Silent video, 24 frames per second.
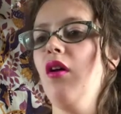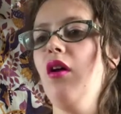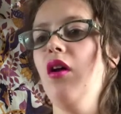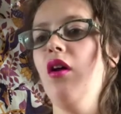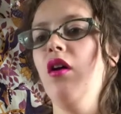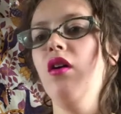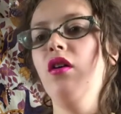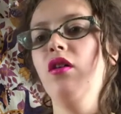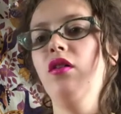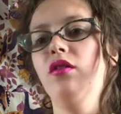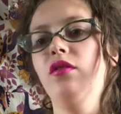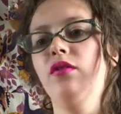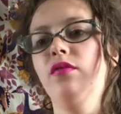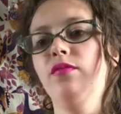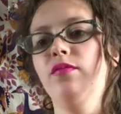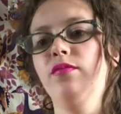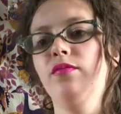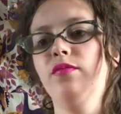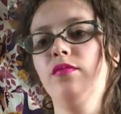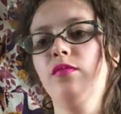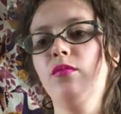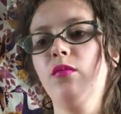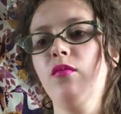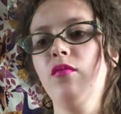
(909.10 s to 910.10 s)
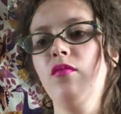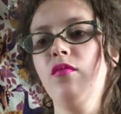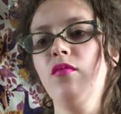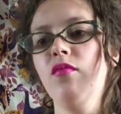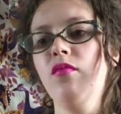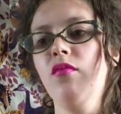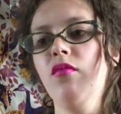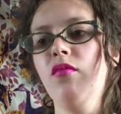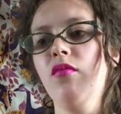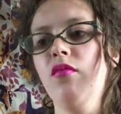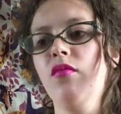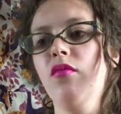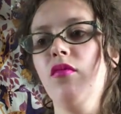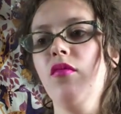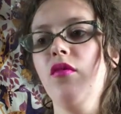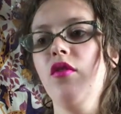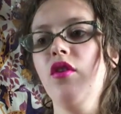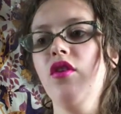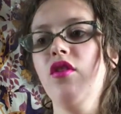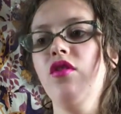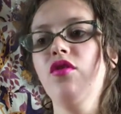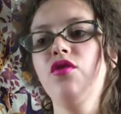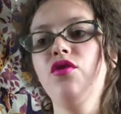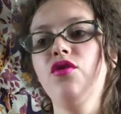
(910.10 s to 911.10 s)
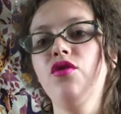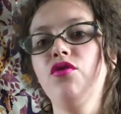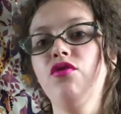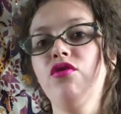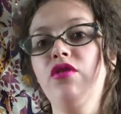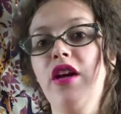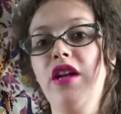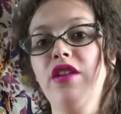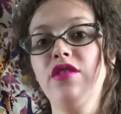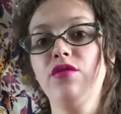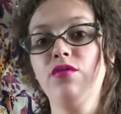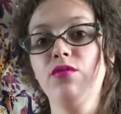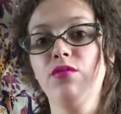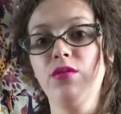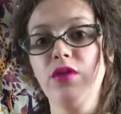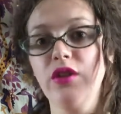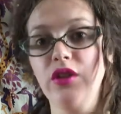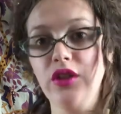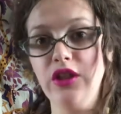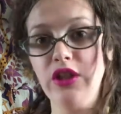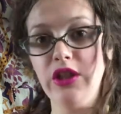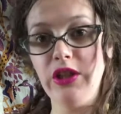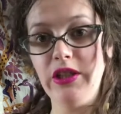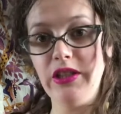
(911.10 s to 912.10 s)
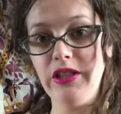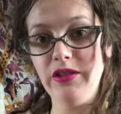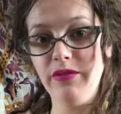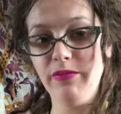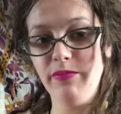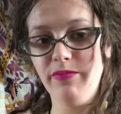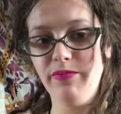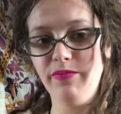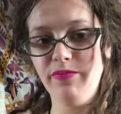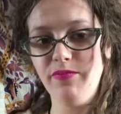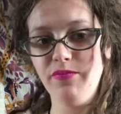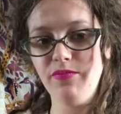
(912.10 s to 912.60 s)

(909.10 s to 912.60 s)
Oh. Dude, that's really good.